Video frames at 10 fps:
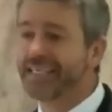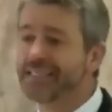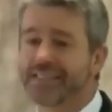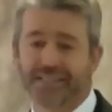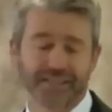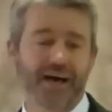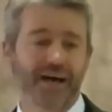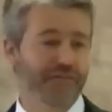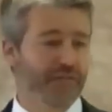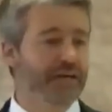His
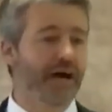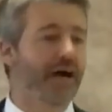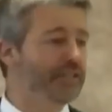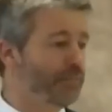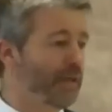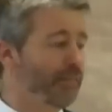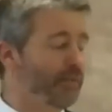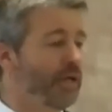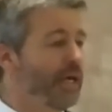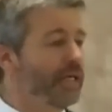desire for God's
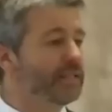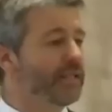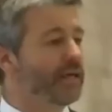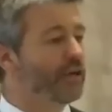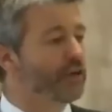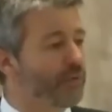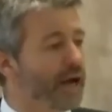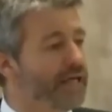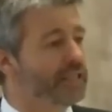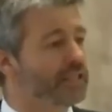people is that
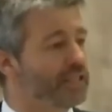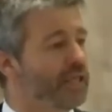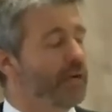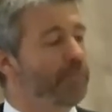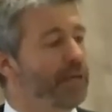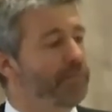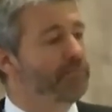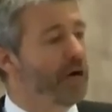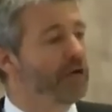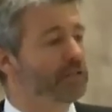grace be
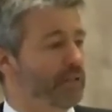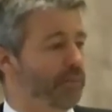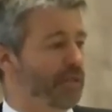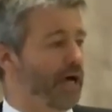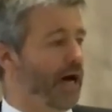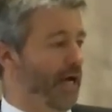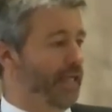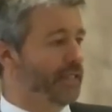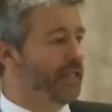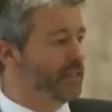
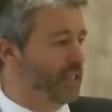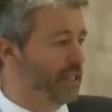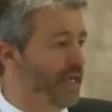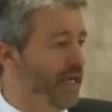multiplied to